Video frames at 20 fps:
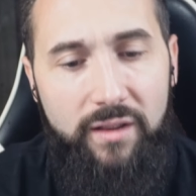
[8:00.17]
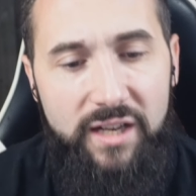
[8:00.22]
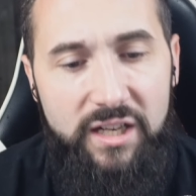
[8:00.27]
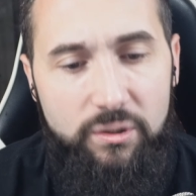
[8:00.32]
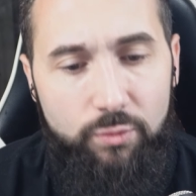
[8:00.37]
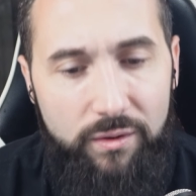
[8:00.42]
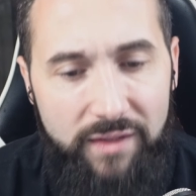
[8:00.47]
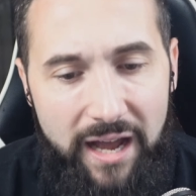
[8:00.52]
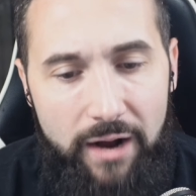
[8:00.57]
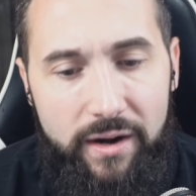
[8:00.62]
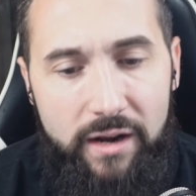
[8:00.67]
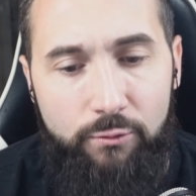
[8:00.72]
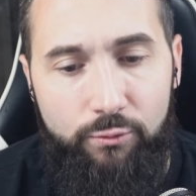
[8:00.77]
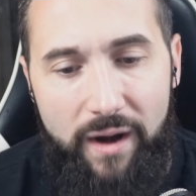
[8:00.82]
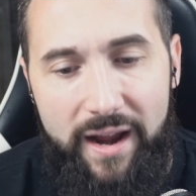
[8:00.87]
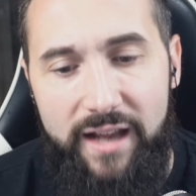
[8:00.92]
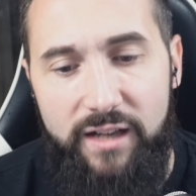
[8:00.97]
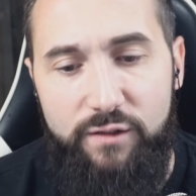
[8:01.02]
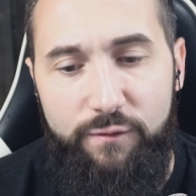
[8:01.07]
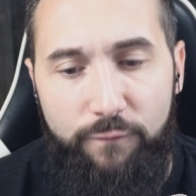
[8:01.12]
East without
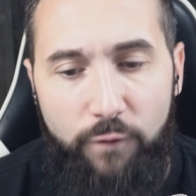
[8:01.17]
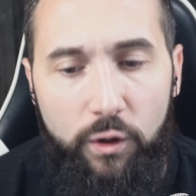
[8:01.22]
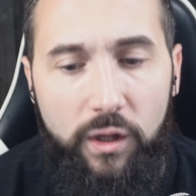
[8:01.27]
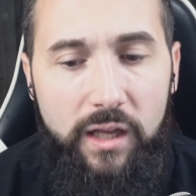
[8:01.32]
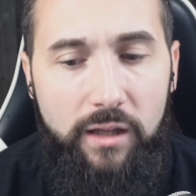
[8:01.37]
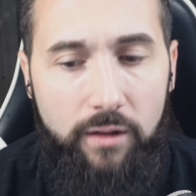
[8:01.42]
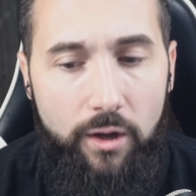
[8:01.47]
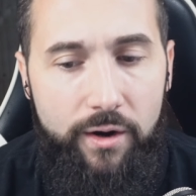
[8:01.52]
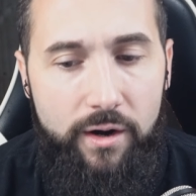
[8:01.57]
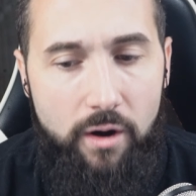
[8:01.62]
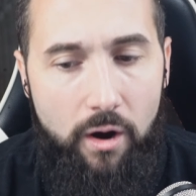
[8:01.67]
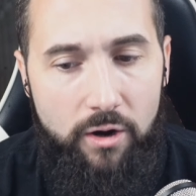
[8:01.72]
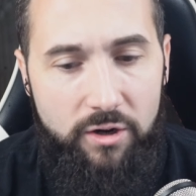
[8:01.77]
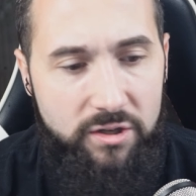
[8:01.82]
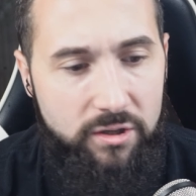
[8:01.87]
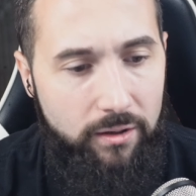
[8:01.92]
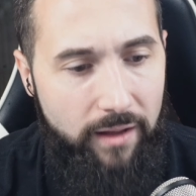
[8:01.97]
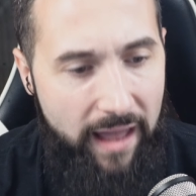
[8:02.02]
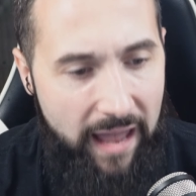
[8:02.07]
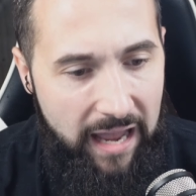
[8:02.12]
Iran's fully loaded
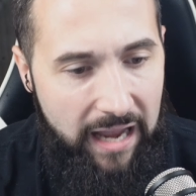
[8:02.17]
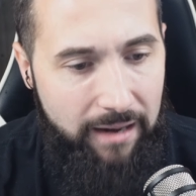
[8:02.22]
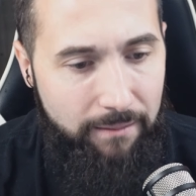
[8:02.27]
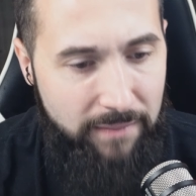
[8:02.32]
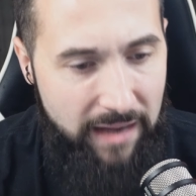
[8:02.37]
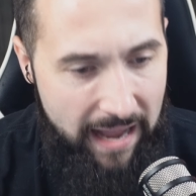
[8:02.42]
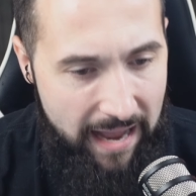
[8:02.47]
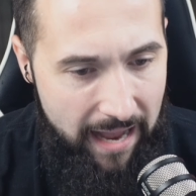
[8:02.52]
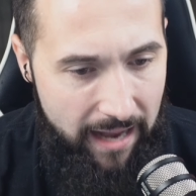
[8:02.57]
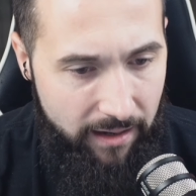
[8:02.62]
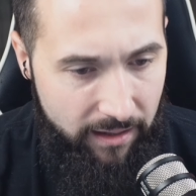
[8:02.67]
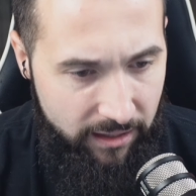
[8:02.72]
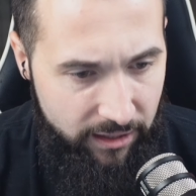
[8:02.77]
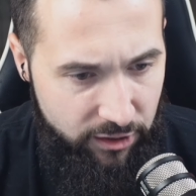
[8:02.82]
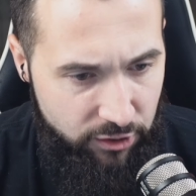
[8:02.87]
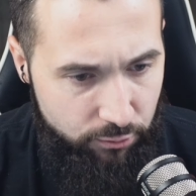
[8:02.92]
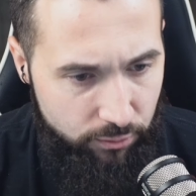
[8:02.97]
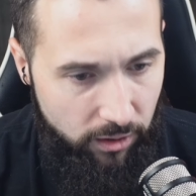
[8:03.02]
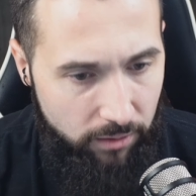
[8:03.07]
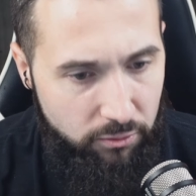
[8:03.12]
arsenal aimed at
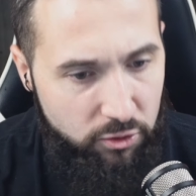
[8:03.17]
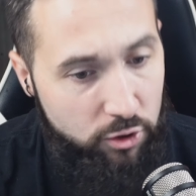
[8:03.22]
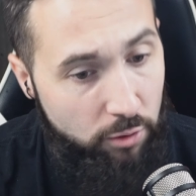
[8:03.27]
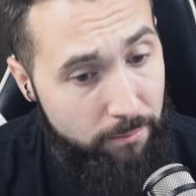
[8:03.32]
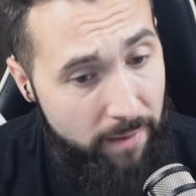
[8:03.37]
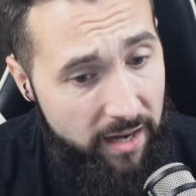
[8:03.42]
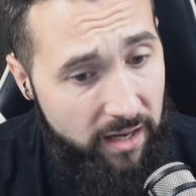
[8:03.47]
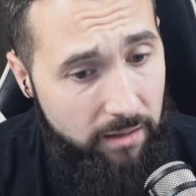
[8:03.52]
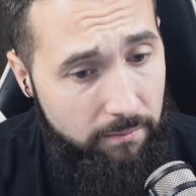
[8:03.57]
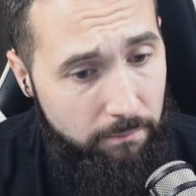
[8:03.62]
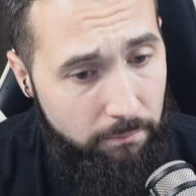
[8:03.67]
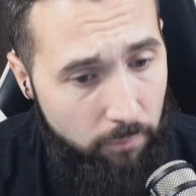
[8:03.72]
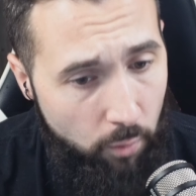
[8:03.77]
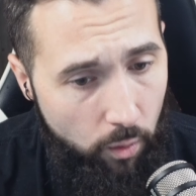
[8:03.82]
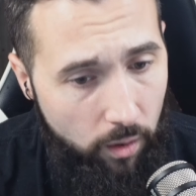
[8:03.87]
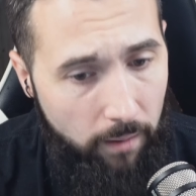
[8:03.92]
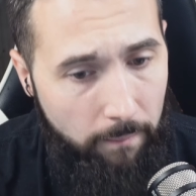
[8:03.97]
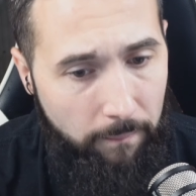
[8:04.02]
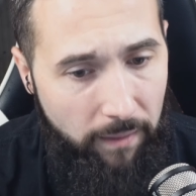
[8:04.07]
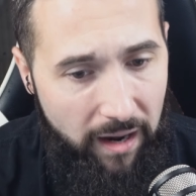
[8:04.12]
Israel. So many
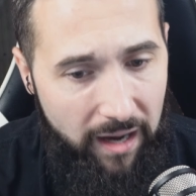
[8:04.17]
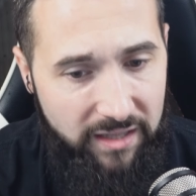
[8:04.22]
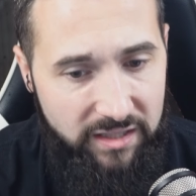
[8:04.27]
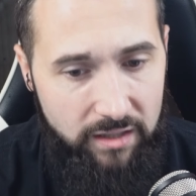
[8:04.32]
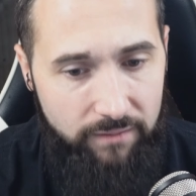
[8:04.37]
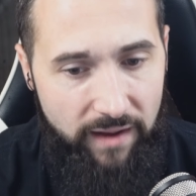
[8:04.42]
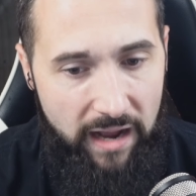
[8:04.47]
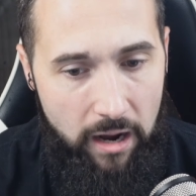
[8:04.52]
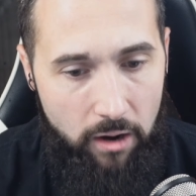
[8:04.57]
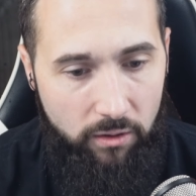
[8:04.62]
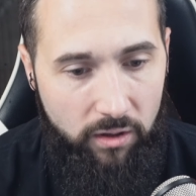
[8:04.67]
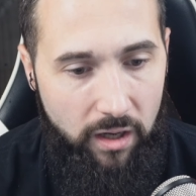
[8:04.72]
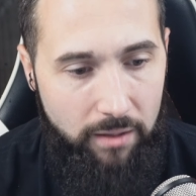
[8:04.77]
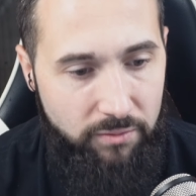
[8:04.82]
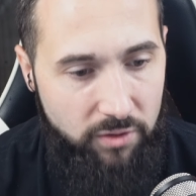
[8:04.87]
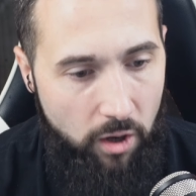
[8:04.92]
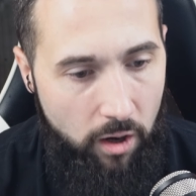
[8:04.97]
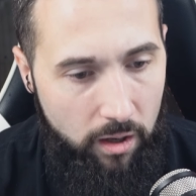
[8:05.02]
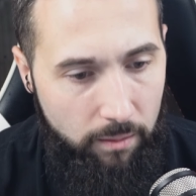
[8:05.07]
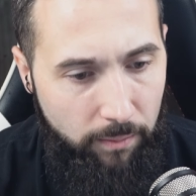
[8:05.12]
more positive outcomes
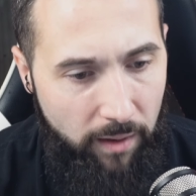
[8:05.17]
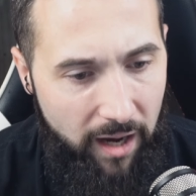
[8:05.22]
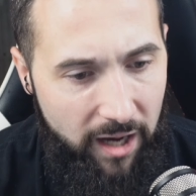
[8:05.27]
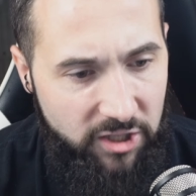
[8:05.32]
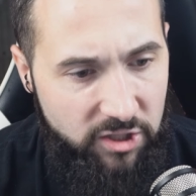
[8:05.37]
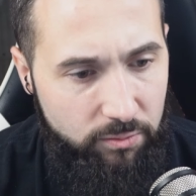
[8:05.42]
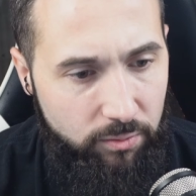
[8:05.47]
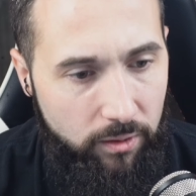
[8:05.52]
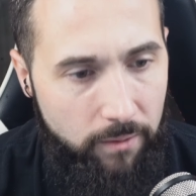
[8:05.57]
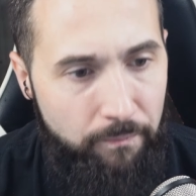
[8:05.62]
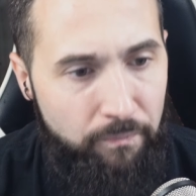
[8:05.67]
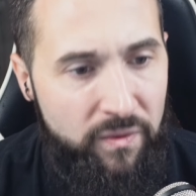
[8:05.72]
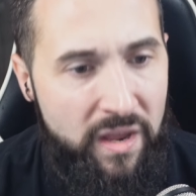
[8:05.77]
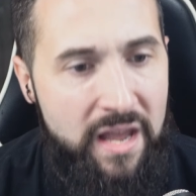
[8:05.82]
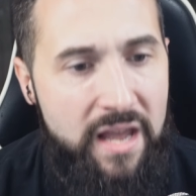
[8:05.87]
are possible.